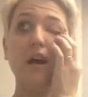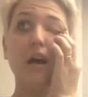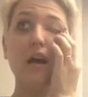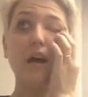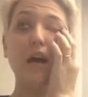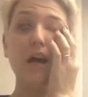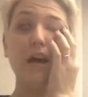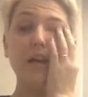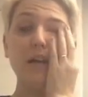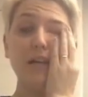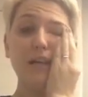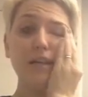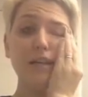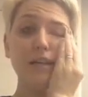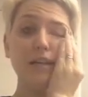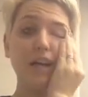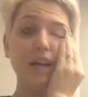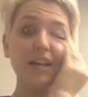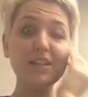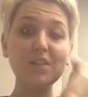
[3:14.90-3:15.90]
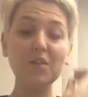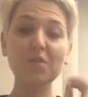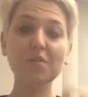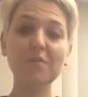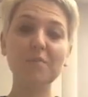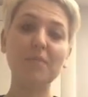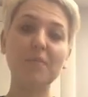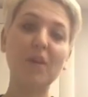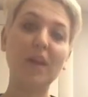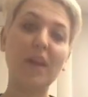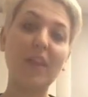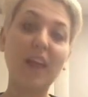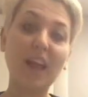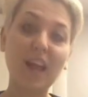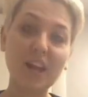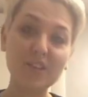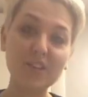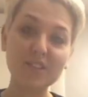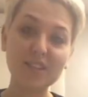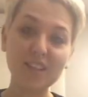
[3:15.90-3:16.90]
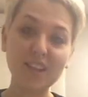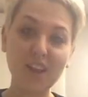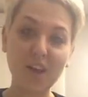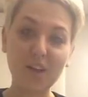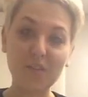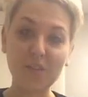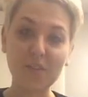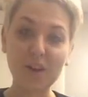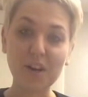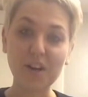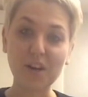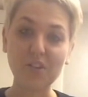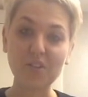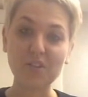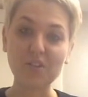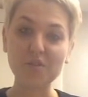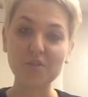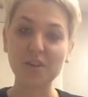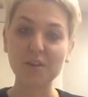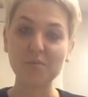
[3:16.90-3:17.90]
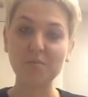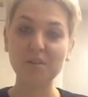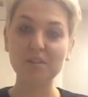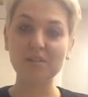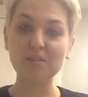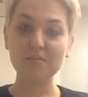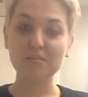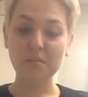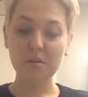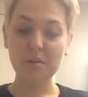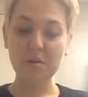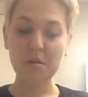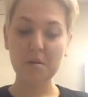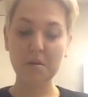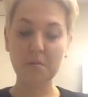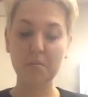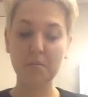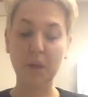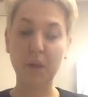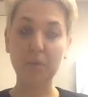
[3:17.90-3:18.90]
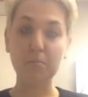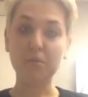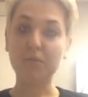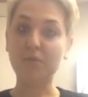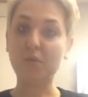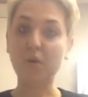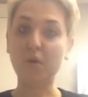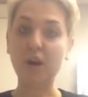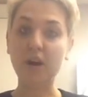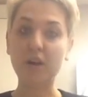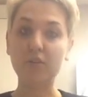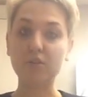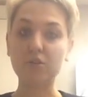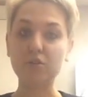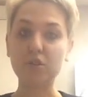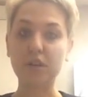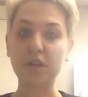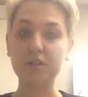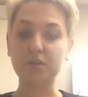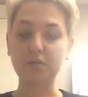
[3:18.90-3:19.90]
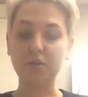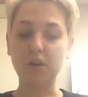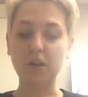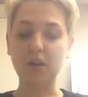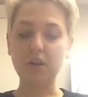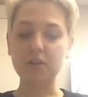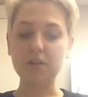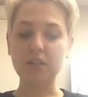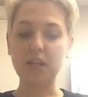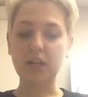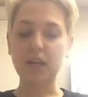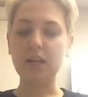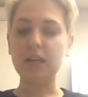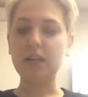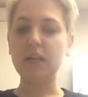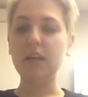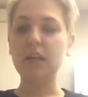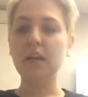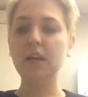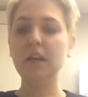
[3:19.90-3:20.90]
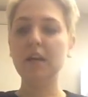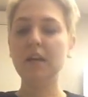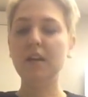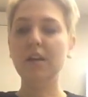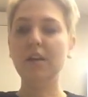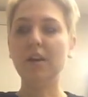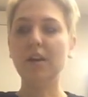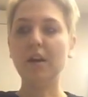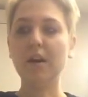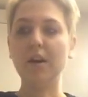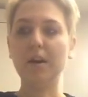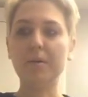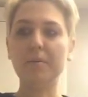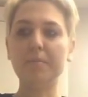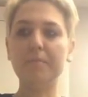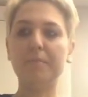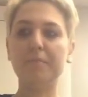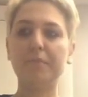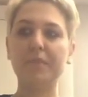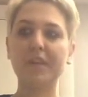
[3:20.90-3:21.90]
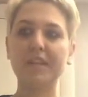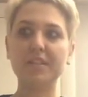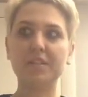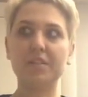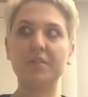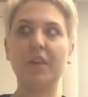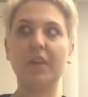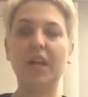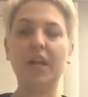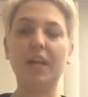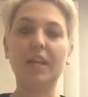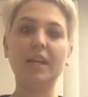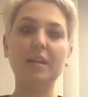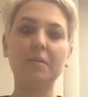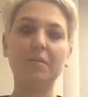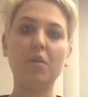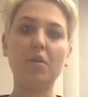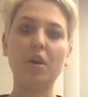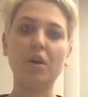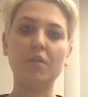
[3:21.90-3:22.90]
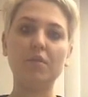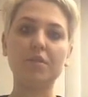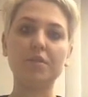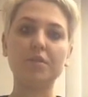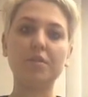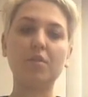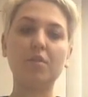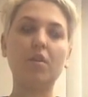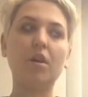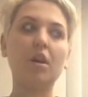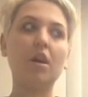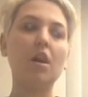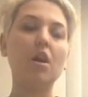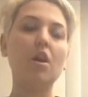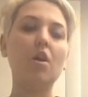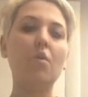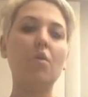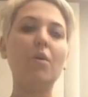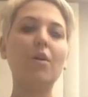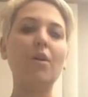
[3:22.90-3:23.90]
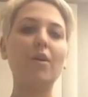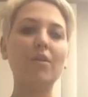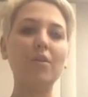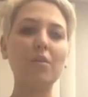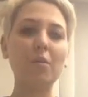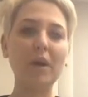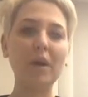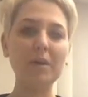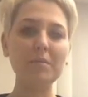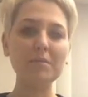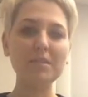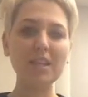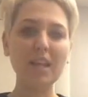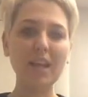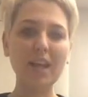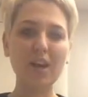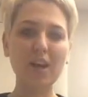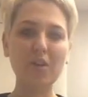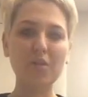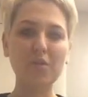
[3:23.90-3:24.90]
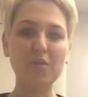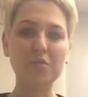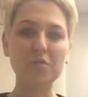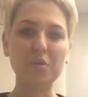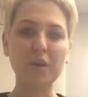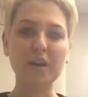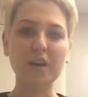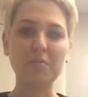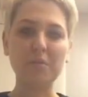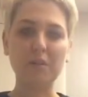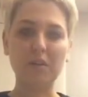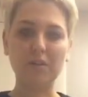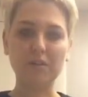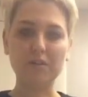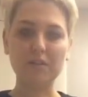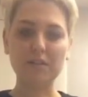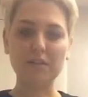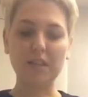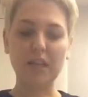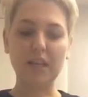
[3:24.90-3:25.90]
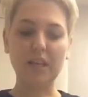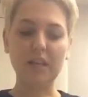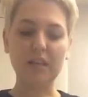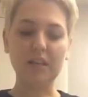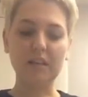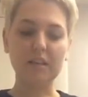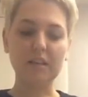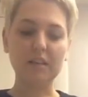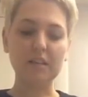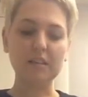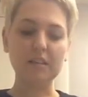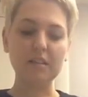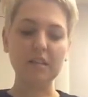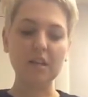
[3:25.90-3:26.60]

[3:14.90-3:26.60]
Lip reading: I used to love running on the treadmill, like before I ever tried to run outside. Because I just felt like I could keep going for so long. Well, the YMCA got new treadmills, and